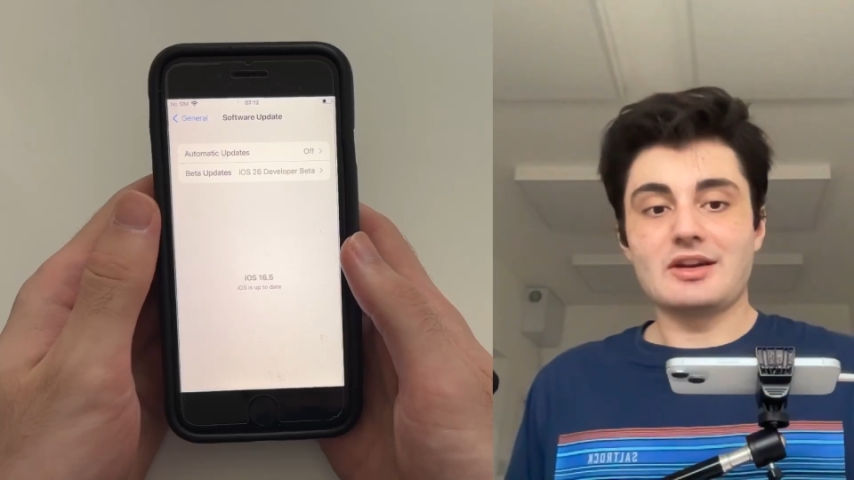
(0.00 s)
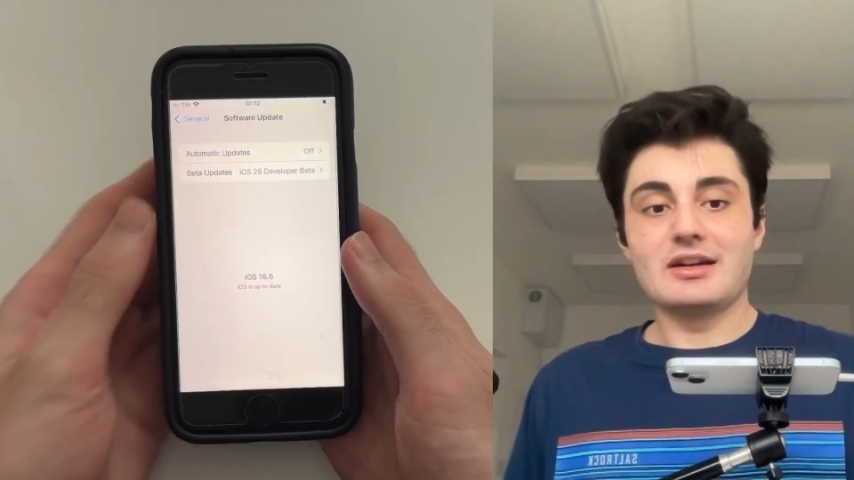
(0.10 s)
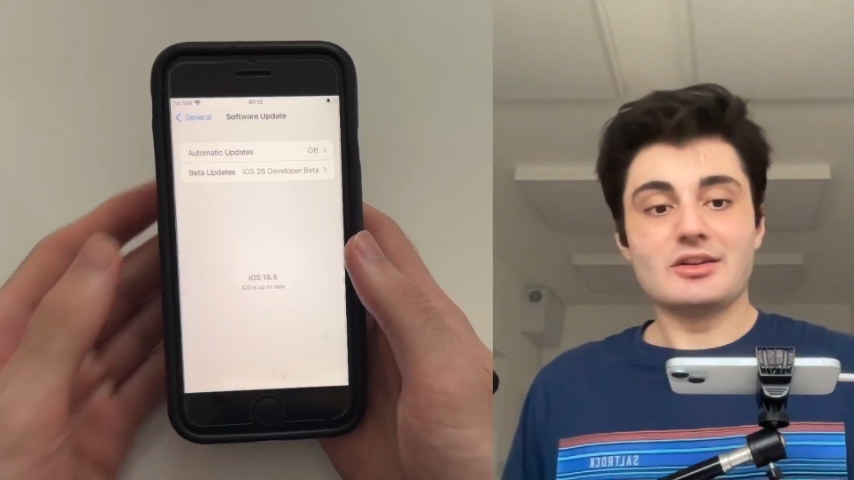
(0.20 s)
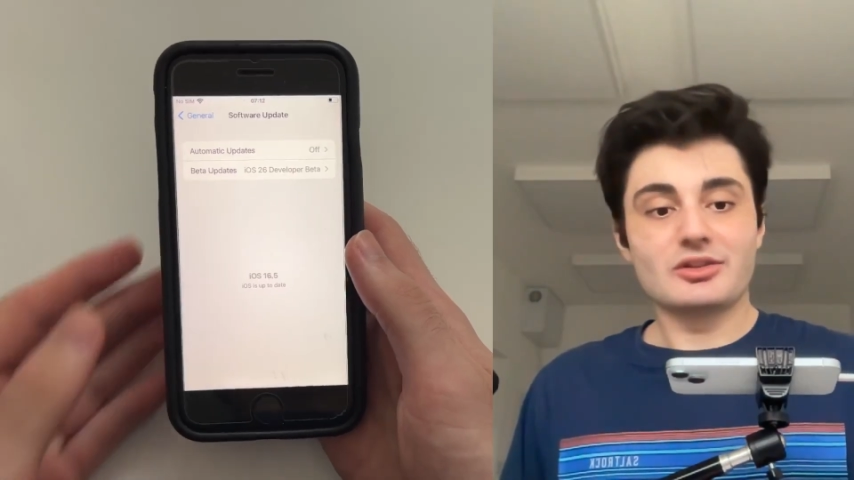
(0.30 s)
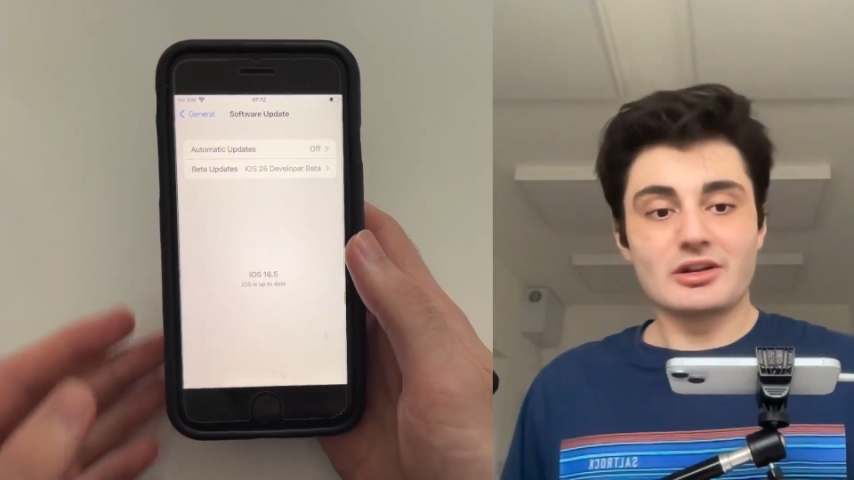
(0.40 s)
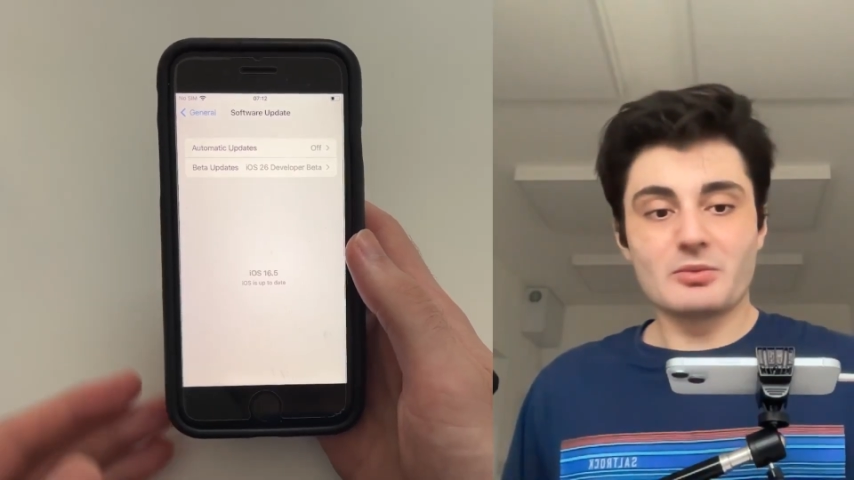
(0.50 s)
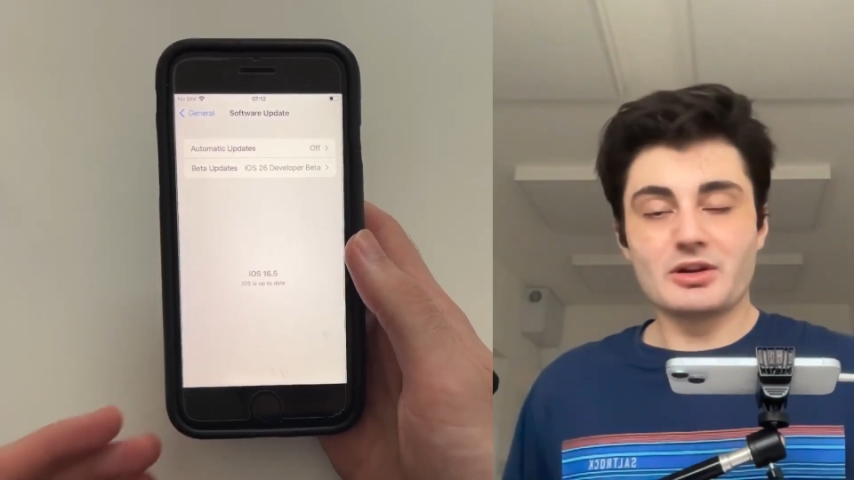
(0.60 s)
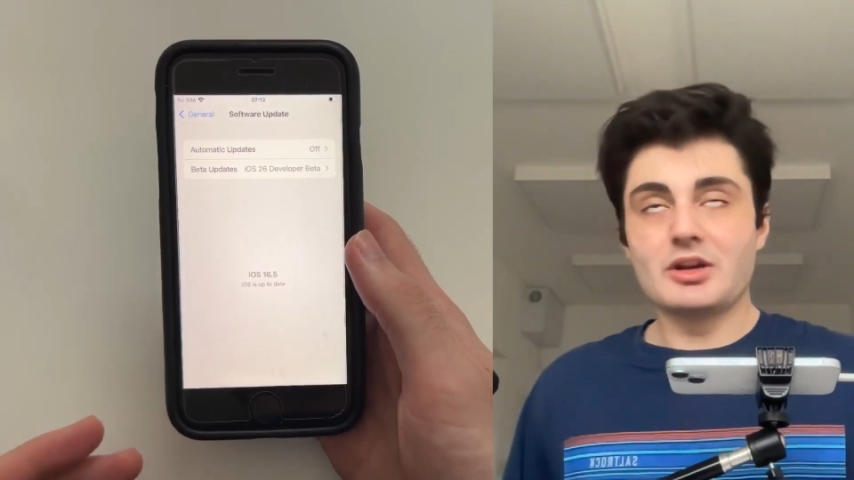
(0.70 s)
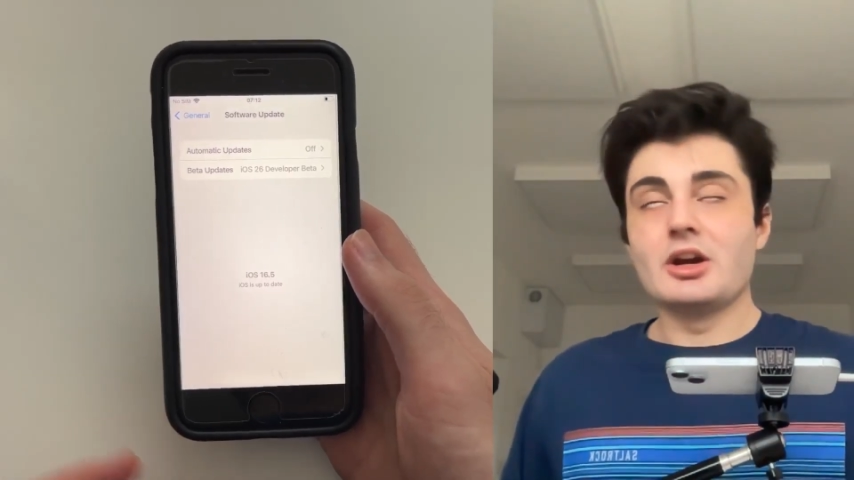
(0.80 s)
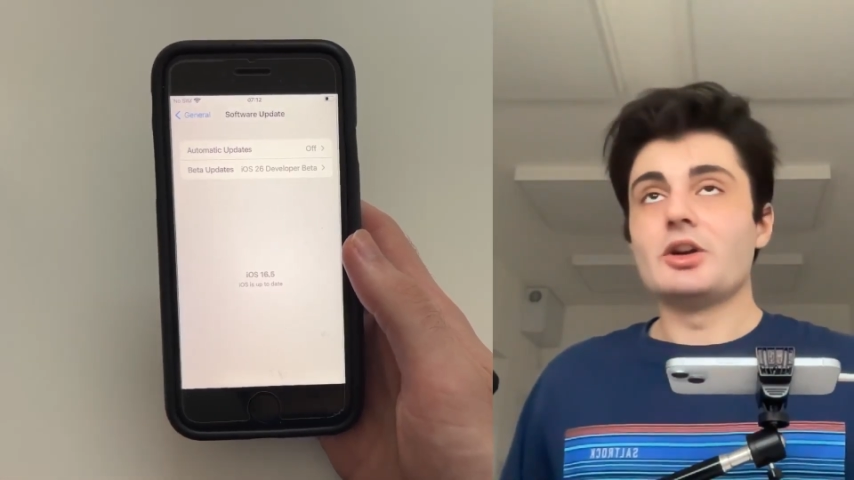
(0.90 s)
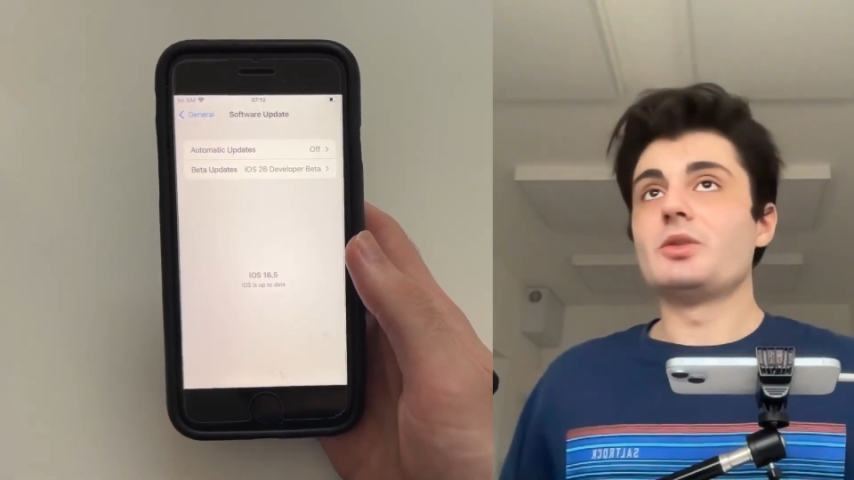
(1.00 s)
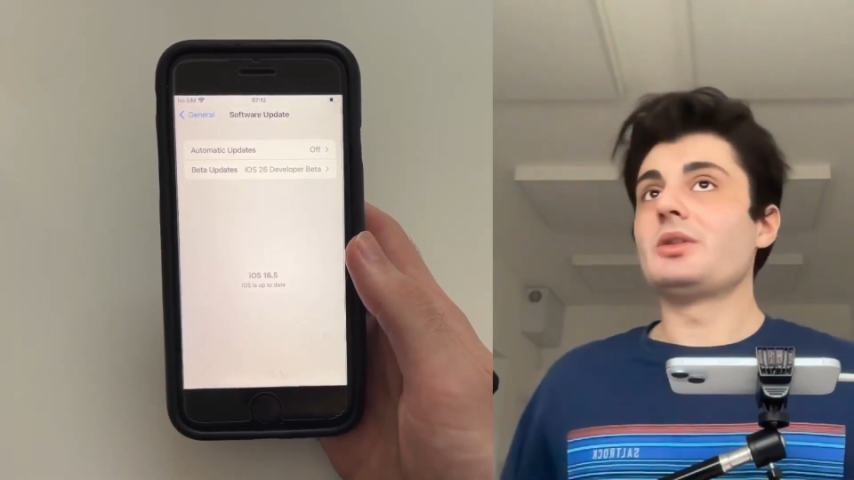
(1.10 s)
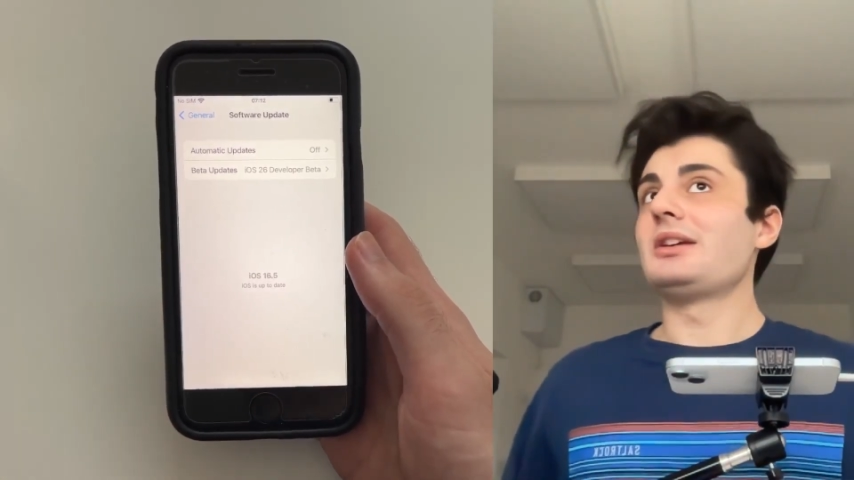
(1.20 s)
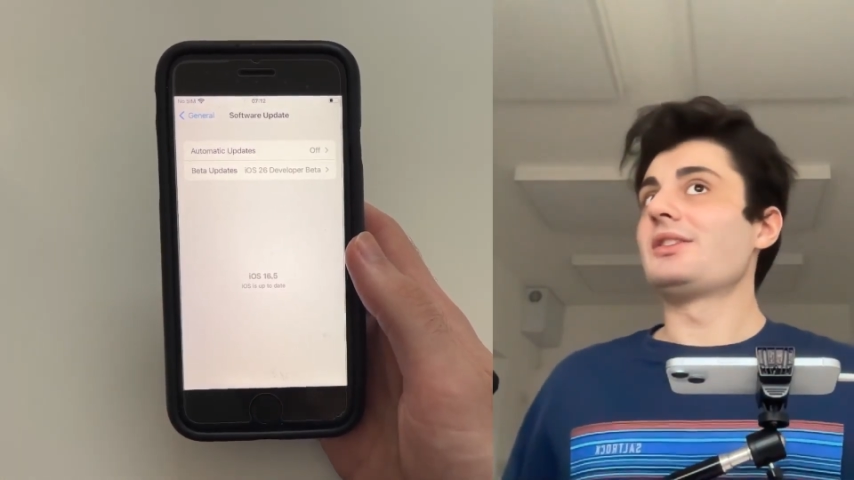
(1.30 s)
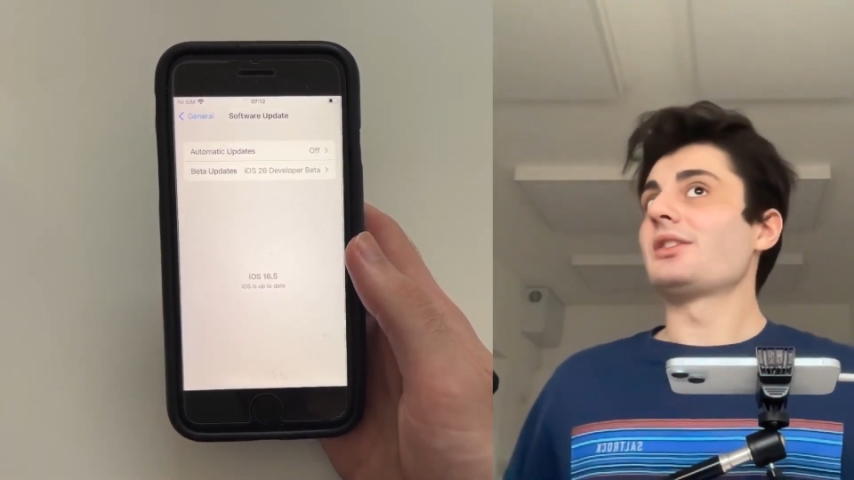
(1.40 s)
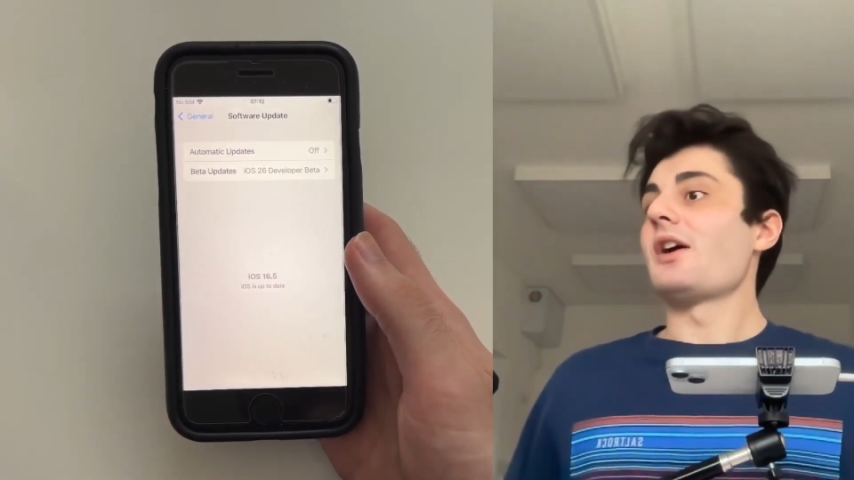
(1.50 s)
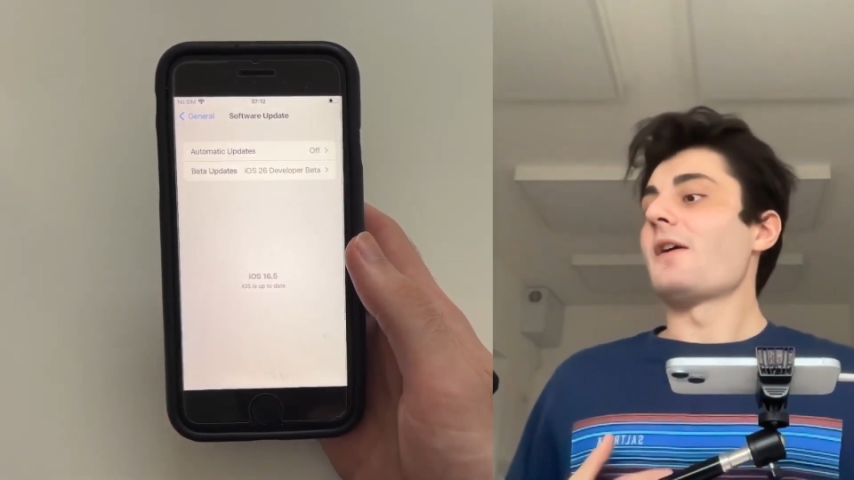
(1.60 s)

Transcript: And as someone who is